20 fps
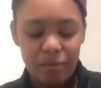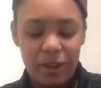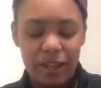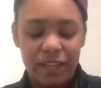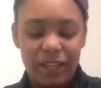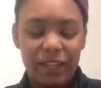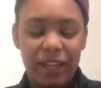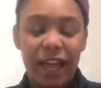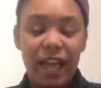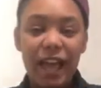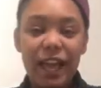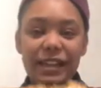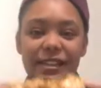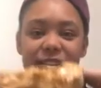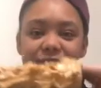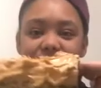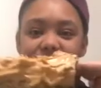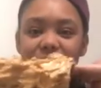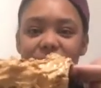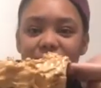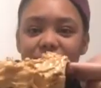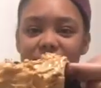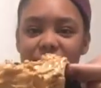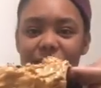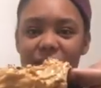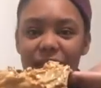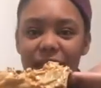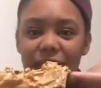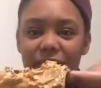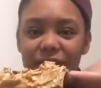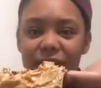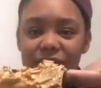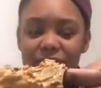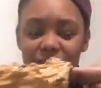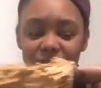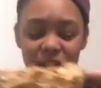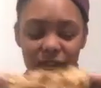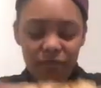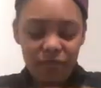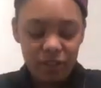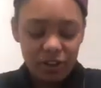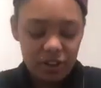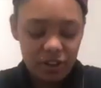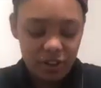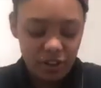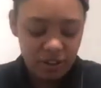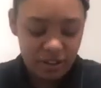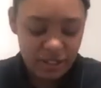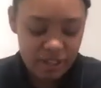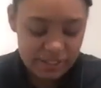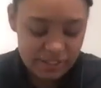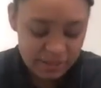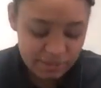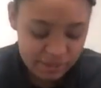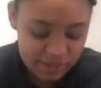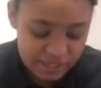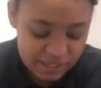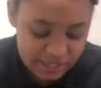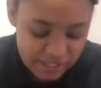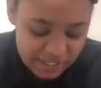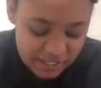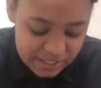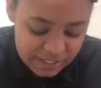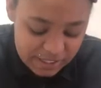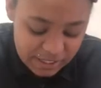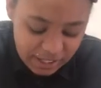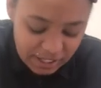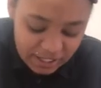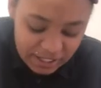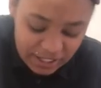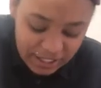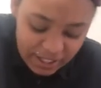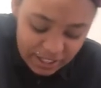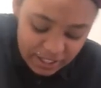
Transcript: Last little side is covered. I'll get some seeds on it.